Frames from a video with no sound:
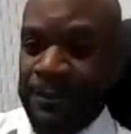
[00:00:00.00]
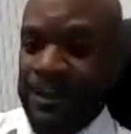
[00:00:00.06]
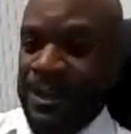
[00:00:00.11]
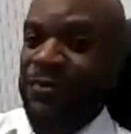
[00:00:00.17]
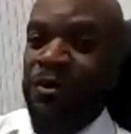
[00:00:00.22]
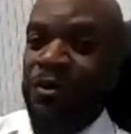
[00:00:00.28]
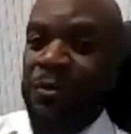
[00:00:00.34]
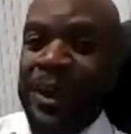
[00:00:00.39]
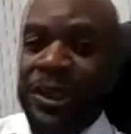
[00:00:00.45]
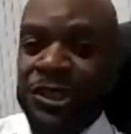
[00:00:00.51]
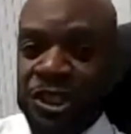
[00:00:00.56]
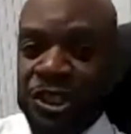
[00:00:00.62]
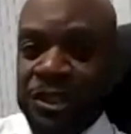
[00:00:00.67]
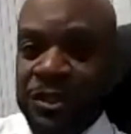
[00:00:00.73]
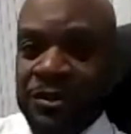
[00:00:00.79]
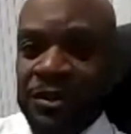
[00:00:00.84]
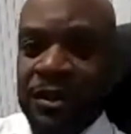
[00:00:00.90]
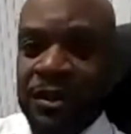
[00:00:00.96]

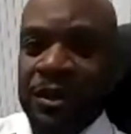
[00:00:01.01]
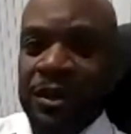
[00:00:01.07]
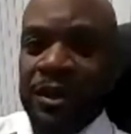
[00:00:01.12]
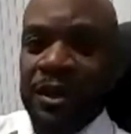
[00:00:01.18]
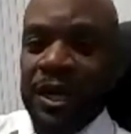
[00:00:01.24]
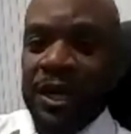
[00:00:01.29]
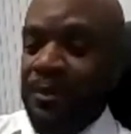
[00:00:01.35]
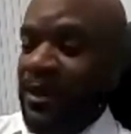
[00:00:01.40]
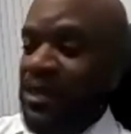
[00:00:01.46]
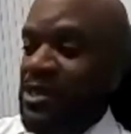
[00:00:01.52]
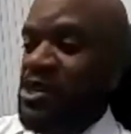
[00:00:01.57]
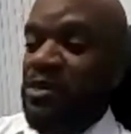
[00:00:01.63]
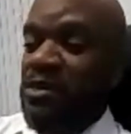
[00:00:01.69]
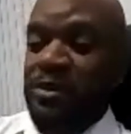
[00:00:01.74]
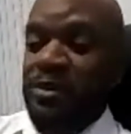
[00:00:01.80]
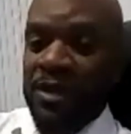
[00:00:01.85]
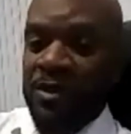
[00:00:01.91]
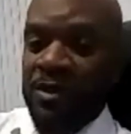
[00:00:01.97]
information, and I made a ton
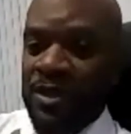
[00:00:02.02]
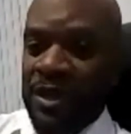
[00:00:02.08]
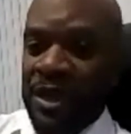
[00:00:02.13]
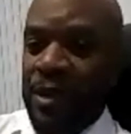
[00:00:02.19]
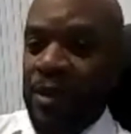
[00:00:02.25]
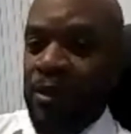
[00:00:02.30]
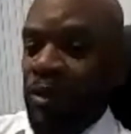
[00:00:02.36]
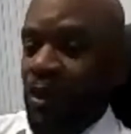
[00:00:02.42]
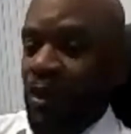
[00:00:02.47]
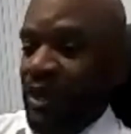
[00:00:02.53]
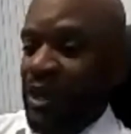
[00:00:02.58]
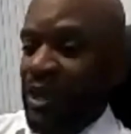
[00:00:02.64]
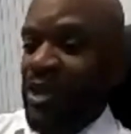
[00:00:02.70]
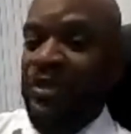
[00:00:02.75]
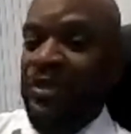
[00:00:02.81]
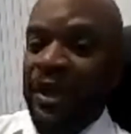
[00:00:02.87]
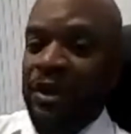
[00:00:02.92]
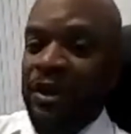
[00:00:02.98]
of money with it. I want to
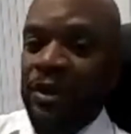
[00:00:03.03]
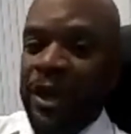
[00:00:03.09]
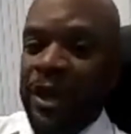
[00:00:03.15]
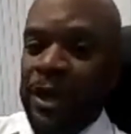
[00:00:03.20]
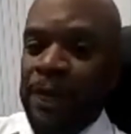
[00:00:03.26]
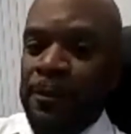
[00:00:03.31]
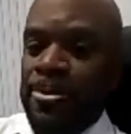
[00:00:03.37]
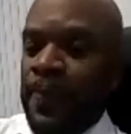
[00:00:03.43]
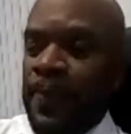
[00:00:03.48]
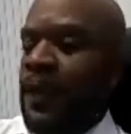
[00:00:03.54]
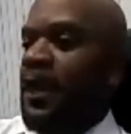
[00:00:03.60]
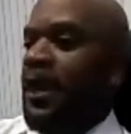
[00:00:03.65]
hear that, okay?